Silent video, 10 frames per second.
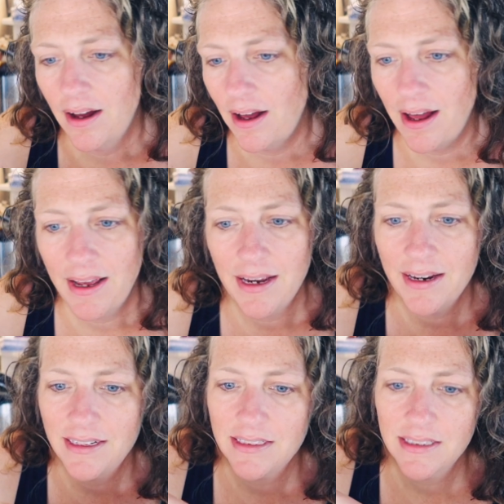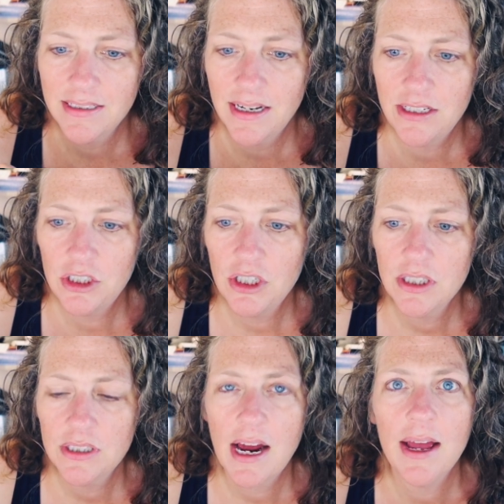I it's it's
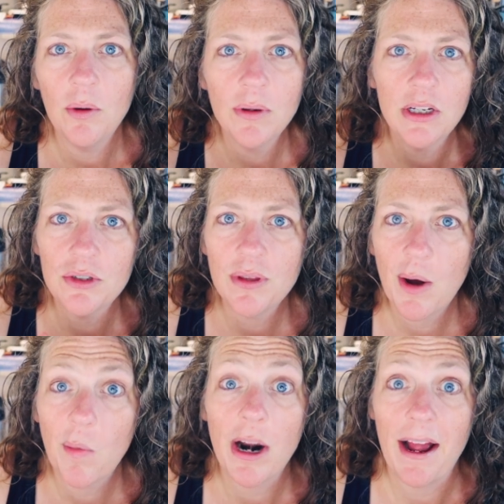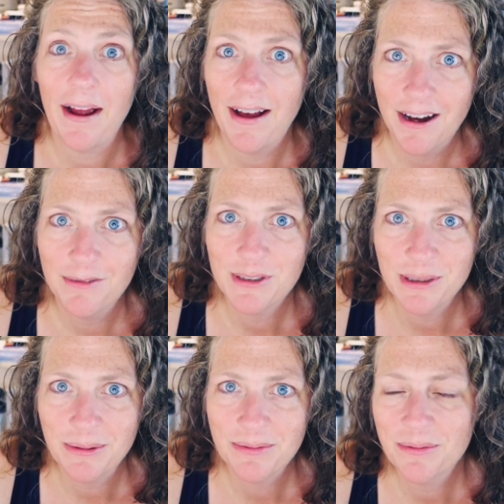just I only do that when I have
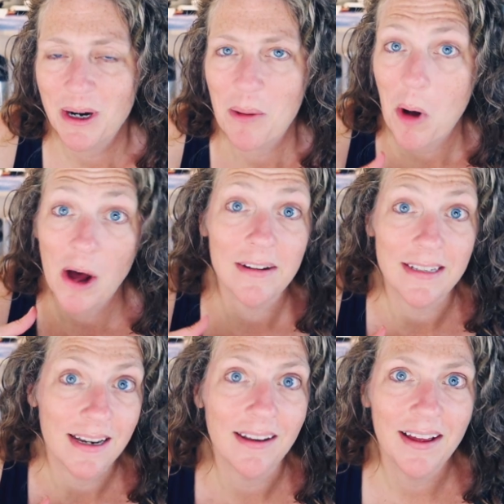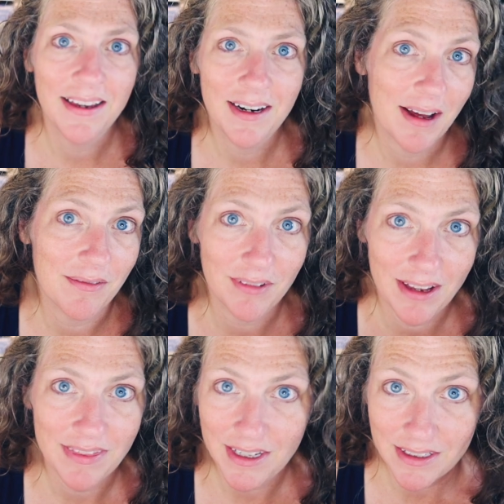to, when I'm on deadline and I've
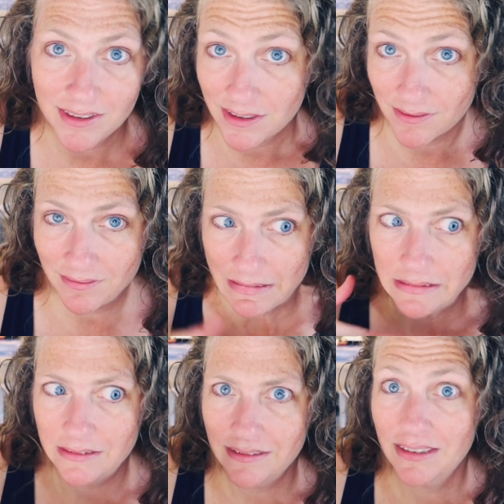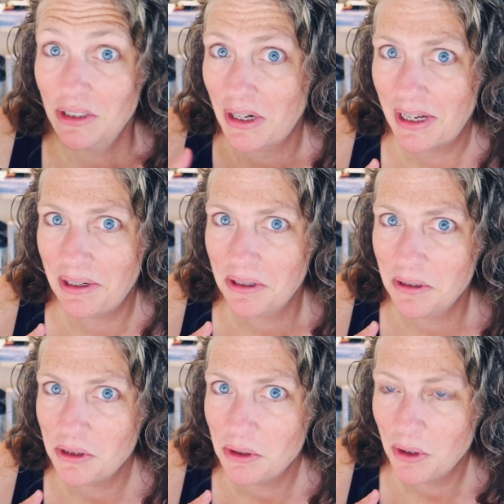let things slide a
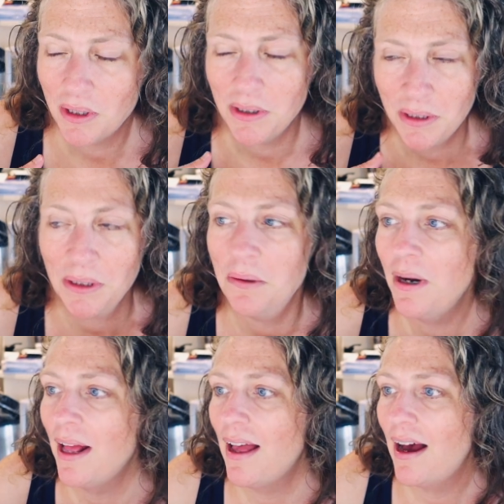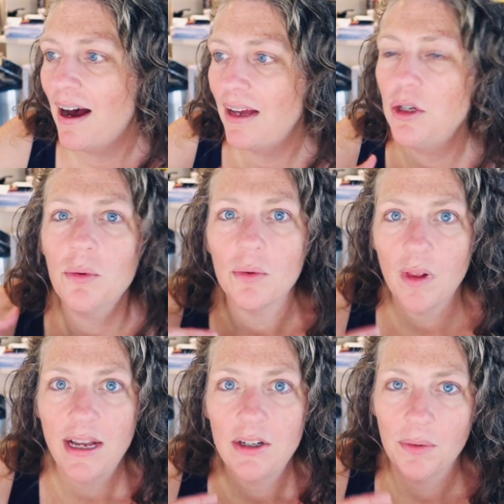little too long, you know. I don't
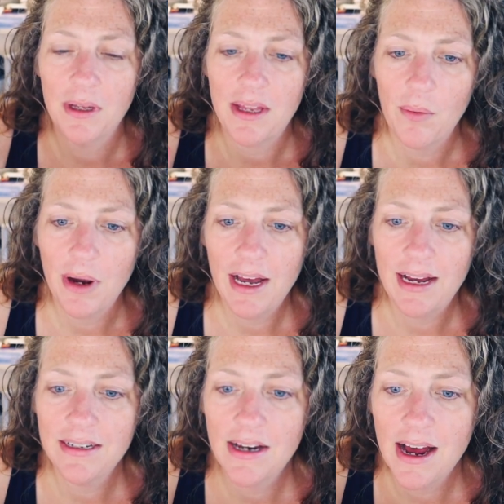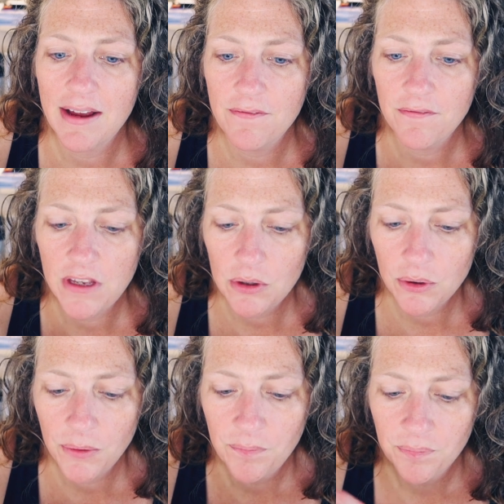like to write that way. I I
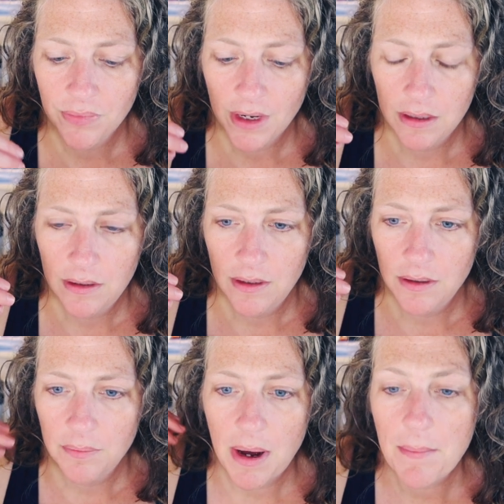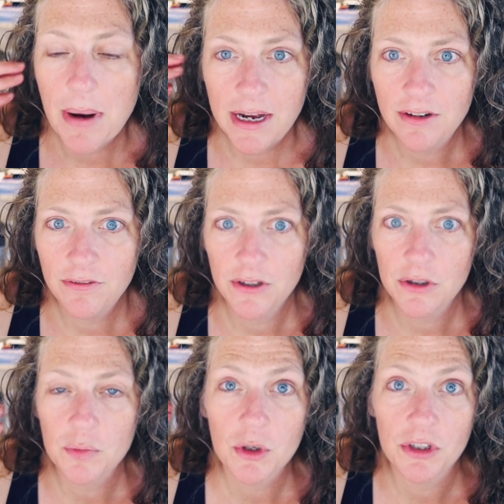feel my mind
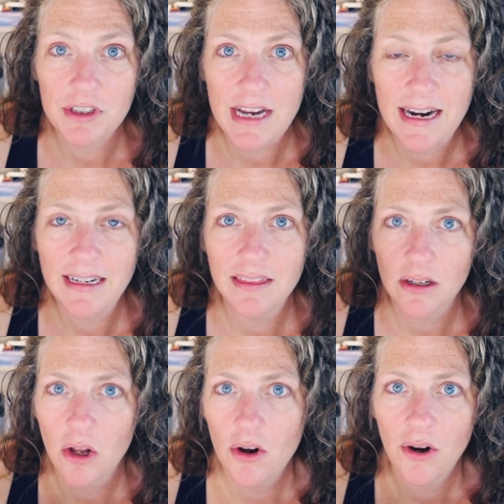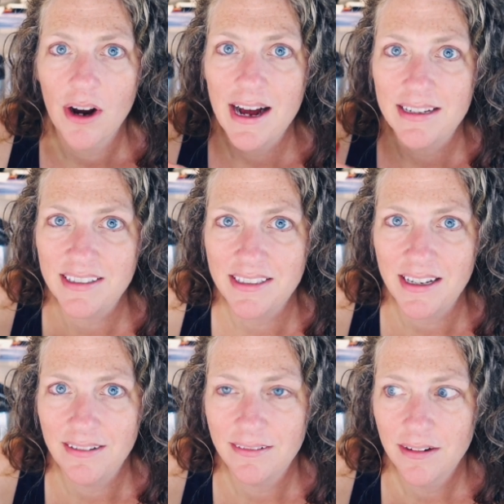feels more stagnant the longer I
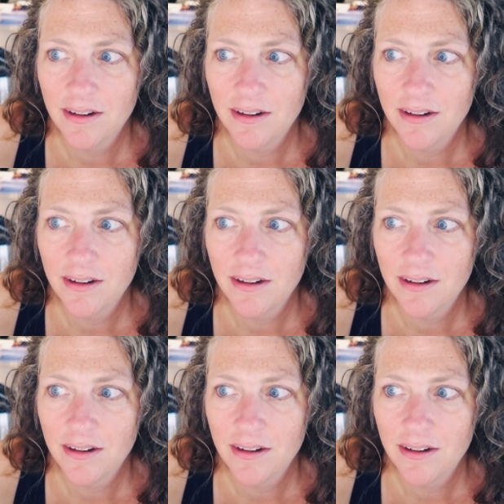sit.